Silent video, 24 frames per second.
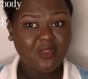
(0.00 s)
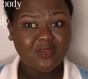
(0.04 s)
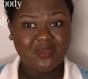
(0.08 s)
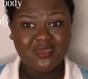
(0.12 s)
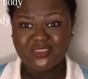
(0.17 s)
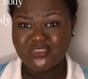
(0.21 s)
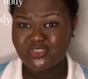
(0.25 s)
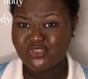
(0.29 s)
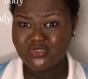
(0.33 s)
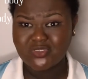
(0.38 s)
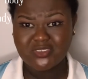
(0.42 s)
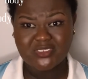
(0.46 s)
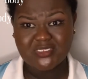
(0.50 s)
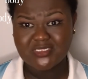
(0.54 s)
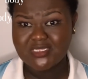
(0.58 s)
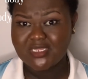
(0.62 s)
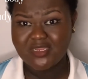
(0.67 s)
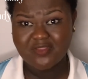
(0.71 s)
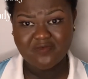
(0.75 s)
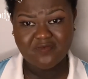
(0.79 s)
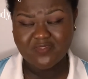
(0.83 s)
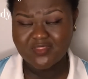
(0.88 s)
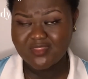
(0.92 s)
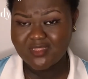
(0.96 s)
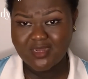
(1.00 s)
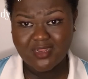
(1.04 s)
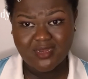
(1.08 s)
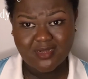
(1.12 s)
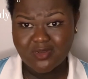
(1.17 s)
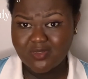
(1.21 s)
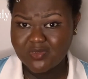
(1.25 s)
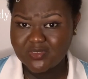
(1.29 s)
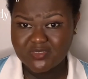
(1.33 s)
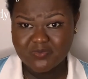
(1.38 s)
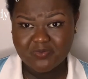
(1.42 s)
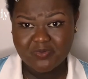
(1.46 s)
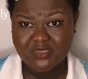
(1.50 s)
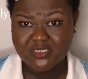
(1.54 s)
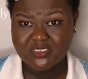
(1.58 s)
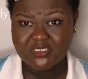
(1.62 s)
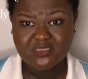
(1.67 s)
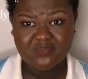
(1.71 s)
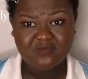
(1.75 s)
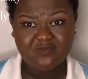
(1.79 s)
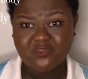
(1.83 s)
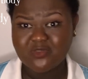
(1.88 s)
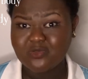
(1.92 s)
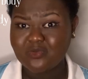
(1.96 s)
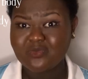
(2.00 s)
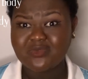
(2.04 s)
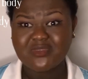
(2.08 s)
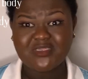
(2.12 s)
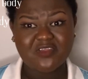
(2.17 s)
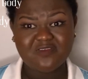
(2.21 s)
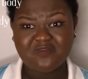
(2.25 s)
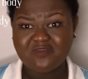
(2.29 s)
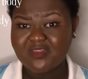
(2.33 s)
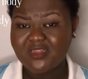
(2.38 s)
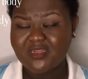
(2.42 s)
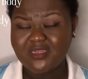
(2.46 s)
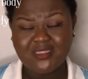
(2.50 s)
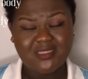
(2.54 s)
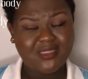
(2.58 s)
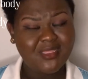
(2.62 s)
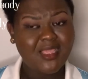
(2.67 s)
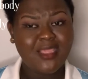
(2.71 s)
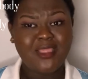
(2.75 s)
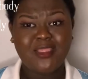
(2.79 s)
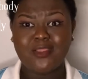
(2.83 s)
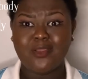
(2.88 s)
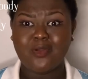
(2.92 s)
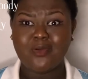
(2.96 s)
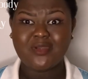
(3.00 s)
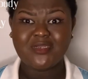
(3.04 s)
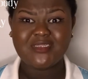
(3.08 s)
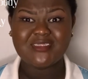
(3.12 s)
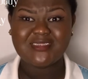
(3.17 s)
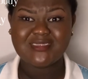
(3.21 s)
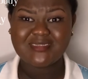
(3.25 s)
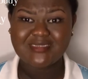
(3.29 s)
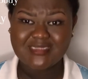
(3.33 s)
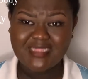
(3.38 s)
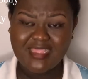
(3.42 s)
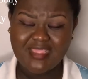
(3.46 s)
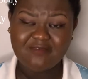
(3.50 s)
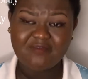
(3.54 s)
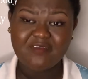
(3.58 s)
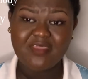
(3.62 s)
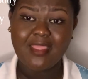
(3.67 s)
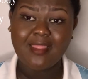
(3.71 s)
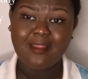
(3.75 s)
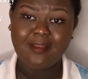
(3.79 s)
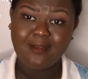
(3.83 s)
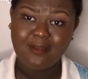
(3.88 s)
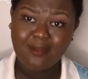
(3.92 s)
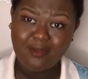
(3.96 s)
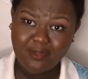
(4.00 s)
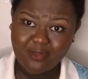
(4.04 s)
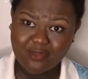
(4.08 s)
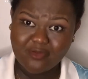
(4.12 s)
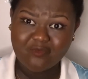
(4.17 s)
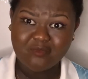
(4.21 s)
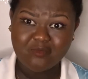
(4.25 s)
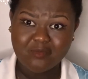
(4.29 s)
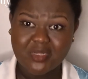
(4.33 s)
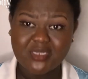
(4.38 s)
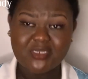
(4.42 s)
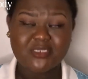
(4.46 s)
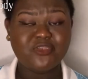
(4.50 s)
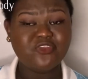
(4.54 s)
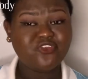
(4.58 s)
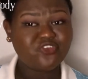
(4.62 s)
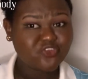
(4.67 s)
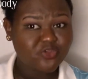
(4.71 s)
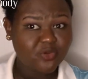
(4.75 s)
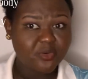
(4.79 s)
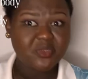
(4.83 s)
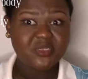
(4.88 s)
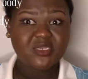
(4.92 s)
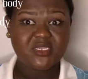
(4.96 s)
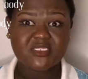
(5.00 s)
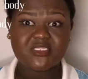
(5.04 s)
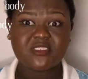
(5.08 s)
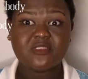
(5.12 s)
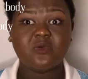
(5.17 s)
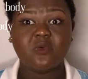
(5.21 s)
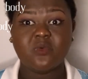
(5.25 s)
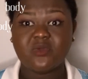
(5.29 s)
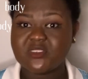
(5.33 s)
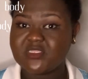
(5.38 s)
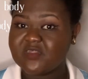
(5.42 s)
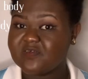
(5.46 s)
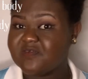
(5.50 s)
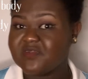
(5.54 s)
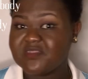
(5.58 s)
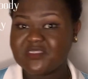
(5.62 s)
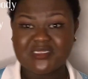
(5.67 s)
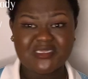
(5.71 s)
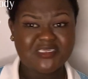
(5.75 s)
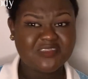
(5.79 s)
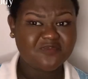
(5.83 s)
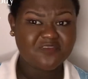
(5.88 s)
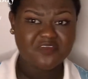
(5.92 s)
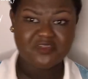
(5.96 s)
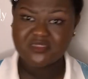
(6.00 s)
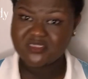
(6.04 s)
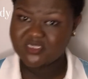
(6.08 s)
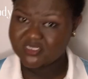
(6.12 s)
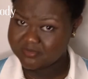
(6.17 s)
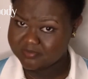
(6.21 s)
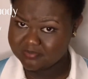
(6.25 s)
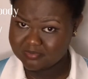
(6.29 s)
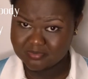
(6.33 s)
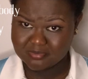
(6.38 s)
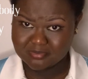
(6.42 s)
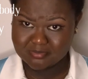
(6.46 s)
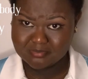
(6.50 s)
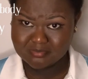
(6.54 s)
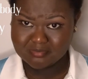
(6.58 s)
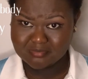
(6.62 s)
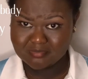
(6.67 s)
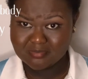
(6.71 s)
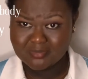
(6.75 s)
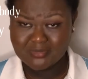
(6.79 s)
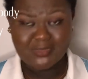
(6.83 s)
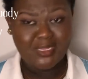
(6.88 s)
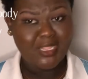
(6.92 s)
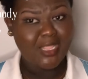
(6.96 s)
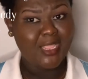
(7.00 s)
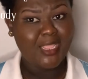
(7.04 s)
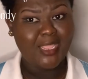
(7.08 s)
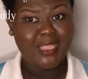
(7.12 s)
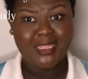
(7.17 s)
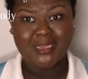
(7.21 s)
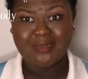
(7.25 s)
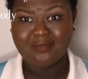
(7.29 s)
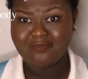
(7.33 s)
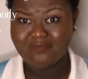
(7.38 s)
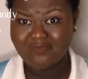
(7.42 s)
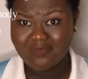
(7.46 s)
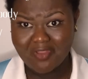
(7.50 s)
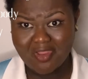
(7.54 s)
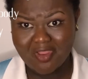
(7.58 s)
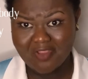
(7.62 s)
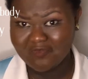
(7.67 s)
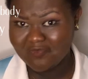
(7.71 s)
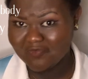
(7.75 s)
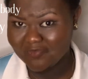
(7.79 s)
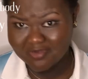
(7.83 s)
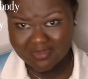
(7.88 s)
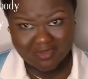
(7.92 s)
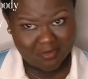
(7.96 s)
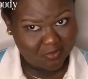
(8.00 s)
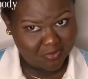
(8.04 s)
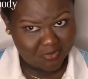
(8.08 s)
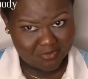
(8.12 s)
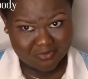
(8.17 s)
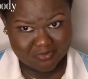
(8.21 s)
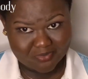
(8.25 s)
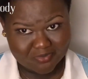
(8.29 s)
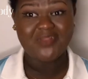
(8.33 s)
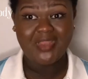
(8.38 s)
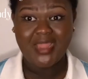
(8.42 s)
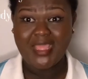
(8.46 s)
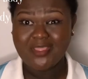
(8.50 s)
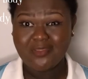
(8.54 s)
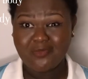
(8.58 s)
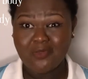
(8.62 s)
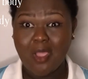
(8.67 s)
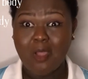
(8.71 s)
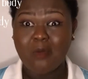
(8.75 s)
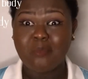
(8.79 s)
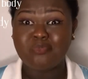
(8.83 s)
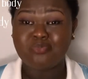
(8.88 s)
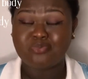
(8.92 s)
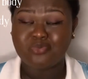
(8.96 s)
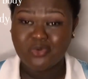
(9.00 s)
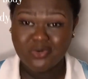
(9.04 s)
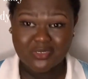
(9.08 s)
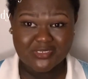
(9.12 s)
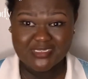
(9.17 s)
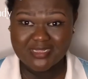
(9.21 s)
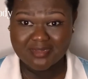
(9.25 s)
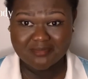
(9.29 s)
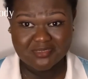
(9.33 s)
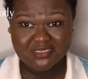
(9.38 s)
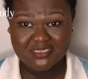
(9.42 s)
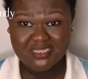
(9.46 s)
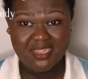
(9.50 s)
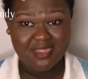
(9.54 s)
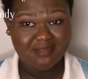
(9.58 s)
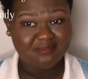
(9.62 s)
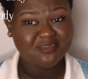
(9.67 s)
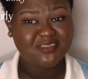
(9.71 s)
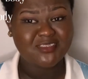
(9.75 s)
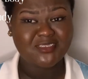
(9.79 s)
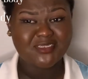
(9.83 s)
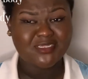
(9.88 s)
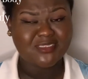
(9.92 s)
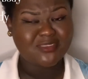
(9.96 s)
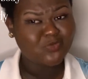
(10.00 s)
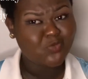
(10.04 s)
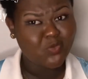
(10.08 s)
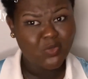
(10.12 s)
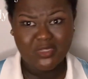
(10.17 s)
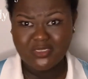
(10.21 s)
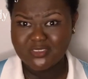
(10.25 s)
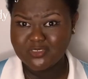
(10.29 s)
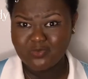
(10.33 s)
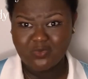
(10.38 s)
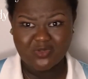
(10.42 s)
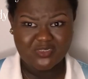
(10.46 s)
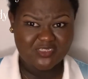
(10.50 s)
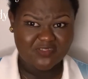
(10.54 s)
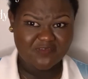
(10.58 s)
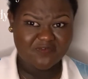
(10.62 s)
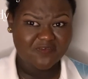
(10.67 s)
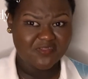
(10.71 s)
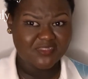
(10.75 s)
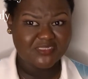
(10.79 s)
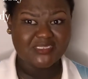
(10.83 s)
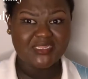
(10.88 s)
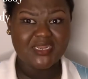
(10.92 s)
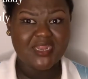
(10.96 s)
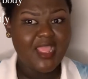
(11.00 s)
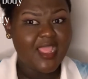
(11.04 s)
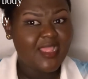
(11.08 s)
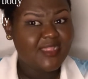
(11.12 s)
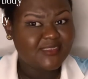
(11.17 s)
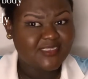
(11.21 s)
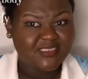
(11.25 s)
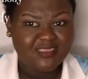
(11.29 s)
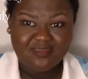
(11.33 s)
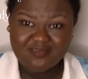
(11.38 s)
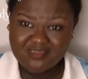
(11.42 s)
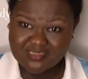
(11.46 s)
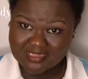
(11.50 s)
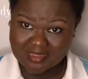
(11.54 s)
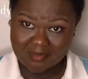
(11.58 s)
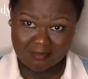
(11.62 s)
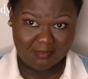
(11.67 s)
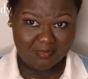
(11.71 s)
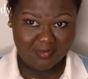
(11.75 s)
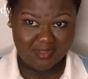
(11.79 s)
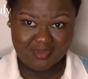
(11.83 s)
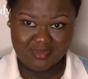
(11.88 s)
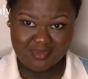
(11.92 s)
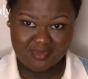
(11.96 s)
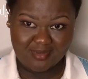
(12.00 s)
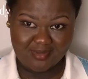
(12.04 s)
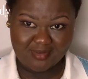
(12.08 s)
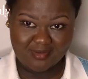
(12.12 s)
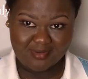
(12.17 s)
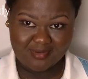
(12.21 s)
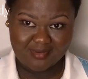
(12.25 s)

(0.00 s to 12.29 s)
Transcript: The juices and everything are not expensive. So definitely you're going to save a lot of money during this your water fasting. It's very cheap and very affordable. I feel like you are broke sometimes. Just go into water fasting and save some money.